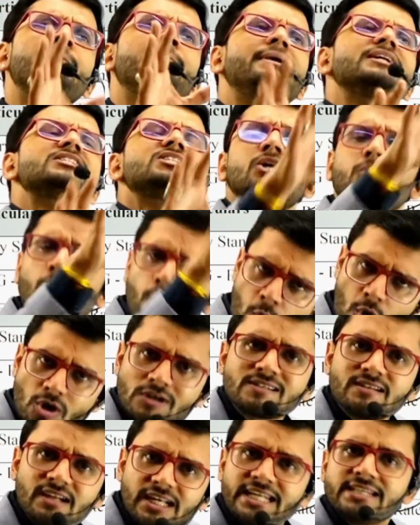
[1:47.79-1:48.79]
Budget
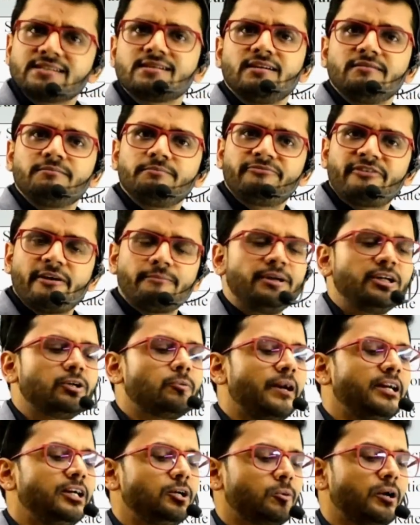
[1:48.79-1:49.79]
was released in February
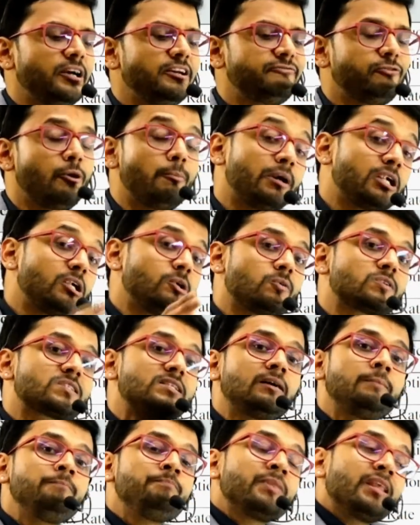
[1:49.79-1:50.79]
2024, but it
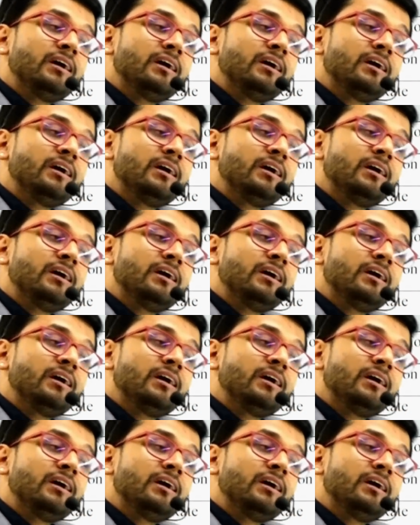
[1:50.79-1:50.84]
was a